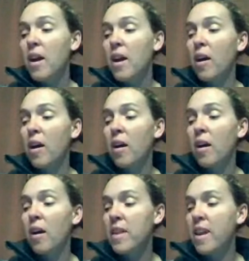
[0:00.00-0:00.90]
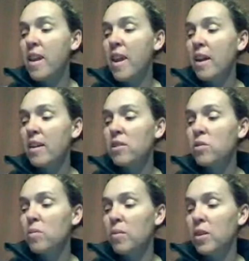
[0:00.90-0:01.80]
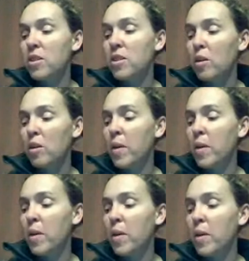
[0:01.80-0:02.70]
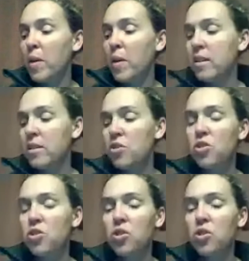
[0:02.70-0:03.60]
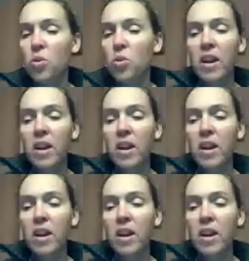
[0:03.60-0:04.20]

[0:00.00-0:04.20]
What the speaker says: The next one we're going to talk about is joy.